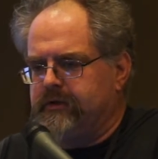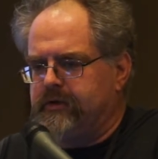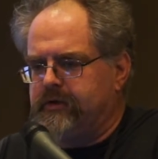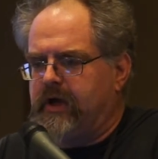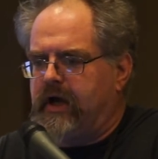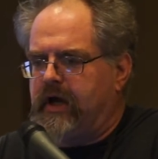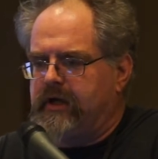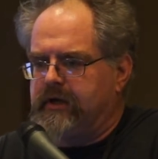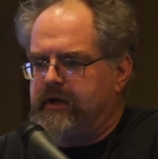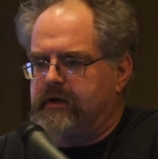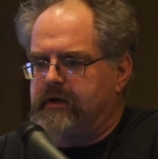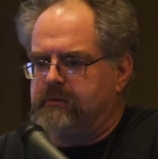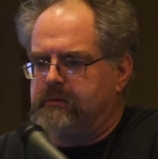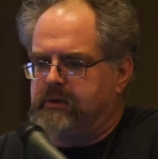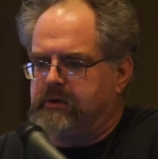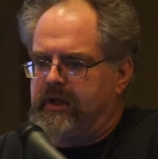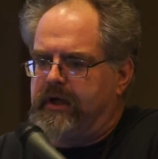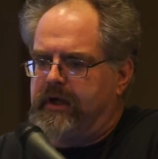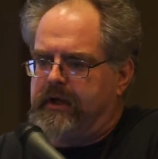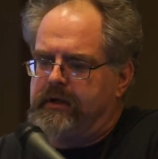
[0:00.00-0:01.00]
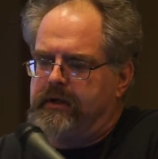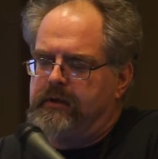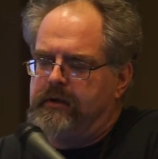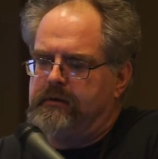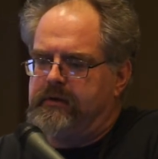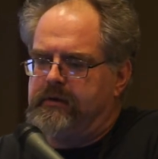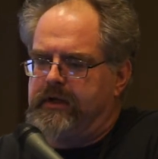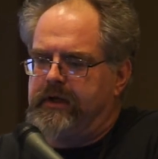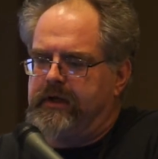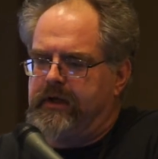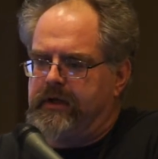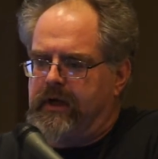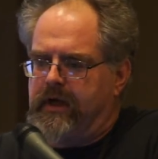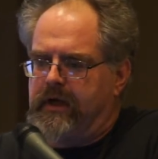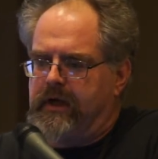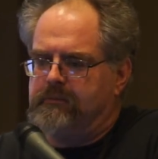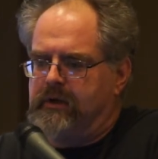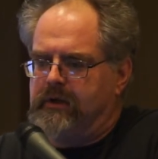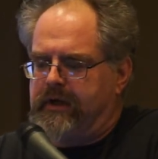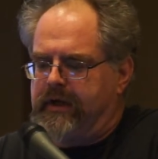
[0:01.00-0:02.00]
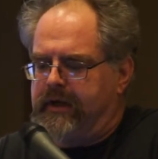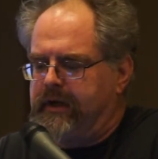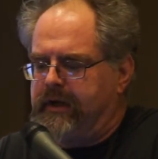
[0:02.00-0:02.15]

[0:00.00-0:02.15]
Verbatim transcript: not going to play. They cannot play.